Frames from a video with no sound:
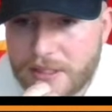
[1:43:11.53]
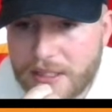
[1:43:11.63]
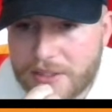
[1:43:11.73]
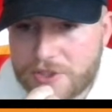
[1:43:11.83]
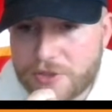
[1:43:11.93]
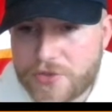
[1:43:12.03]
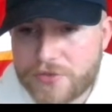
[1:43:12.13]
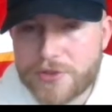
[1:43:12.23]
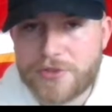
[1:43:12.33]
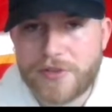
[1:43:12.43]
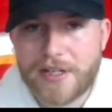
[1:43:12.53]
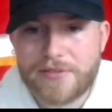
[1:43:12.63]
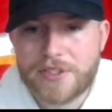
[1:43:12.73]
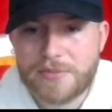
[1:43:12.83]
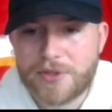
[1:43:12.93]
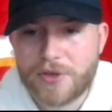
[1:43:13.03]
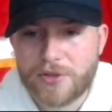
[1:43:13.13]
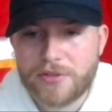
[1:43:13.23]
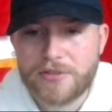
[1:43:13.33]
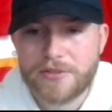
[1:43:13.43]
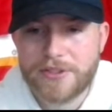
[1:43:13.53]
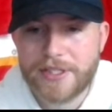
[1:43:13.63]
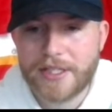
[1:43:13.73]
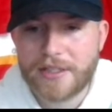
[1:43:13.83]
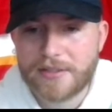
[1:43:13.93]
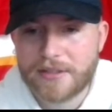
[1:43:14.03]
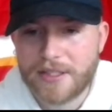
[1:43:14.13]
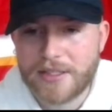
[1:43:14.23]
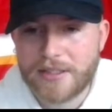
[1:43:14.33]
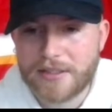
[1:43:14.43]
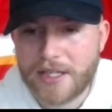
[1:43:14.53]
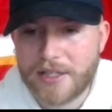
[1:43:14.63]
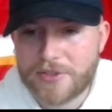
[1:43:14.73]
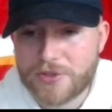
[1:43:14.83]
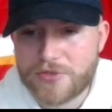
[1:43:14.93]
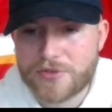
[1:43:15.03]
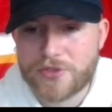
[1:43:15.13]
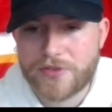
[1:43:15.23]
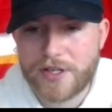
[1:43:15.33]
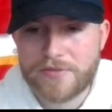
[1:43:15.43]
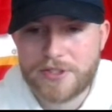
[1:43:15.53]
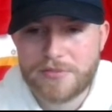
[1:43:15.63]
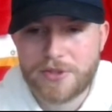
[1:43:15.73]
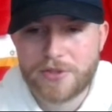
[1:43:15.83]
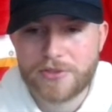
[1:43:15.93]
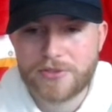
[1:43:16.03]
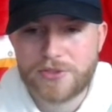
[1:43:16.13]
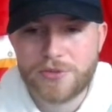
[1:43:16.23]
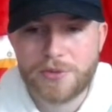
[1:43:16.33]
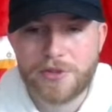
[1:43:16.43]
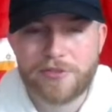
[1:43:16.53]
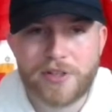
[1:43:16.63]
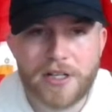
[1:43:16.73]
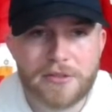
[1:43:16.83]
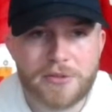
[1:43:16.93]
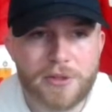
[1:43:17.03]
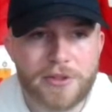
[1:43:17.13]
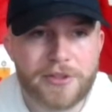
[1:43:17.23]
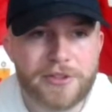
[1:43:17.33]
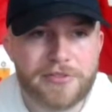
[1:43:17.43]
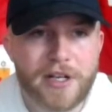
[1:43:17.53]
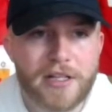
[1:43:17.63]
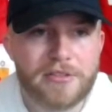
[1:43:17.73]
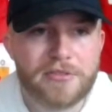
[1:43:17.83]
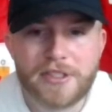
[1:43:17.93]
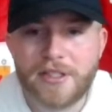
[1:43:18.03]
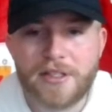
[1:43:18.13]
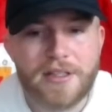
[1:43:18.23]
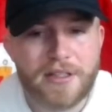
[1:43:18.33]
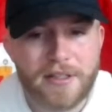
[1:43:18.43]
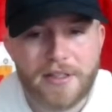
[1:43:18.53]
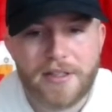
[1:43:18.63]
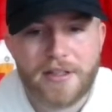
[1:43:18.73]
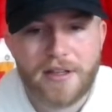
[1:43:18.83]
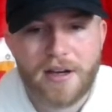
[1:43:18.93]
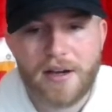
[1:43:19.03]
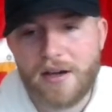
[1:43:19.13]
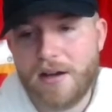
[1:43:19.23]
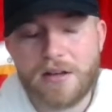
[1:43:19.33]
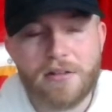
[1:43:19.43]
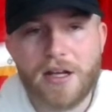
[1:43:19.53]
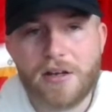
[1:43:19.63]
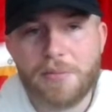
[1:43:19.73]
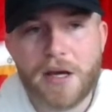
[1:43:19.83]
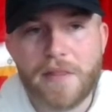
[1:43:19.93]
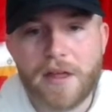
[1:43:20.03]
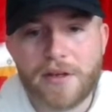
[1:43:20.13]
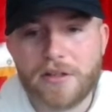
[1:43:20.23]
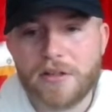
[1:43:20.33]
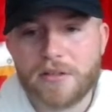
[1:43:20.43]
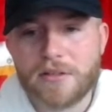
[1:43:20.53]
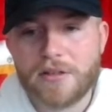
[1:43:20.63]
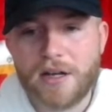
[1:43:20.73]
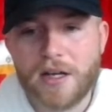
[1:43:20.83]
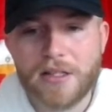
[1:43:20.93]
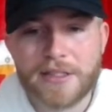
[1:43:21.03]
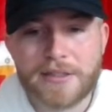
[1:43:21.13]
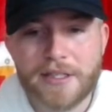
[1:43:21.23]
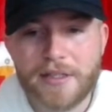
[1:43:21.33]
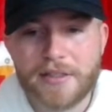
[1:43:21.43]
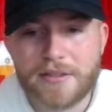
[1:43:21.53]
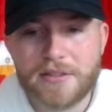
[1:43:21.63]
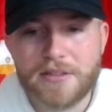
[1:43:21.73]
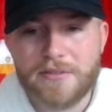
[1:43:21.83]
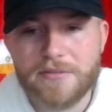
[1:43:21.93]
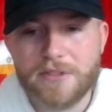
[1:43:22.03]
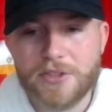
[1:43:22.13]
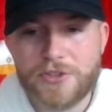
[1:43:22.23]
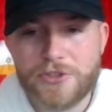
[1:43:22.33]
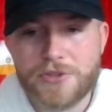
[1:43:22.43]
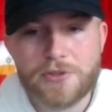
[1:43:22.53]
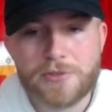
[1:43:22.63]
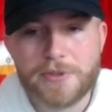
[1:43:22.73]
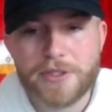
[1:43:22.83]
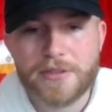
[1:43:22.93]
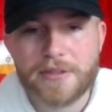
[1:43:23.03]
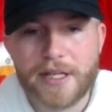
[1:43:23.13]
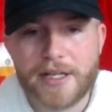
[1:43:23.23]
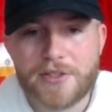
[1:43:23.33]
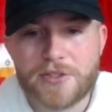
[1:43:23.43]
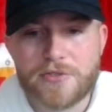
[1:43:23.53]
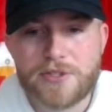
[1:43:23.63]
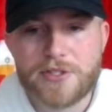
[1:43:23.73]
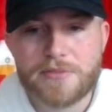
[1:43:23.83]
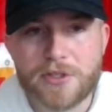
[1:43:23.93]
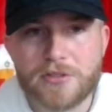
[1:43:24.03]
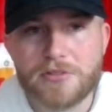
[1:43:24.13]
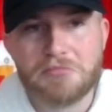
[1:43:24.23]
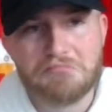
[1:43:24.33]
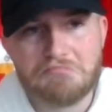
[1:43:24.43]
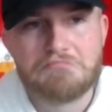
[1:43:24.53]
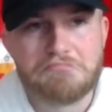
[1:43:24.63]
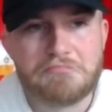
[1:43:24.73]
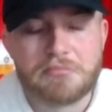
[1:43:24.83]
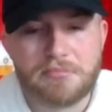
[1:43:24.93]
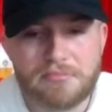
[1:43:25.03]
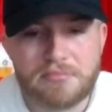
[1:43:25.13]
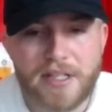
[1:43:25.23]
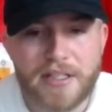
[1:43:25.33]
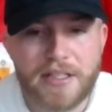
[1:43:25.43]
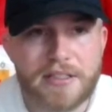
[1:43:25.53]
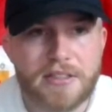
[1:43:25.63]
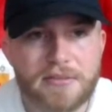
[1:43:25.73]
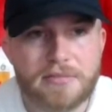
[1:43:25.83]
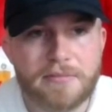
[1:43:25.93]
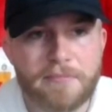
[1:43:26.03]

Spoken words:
Astros first five team total. Yeah, Astros first five team total is 2.5 at 135. I don't mind that at all. I like that. A little juice, but that Astros team total, I like it.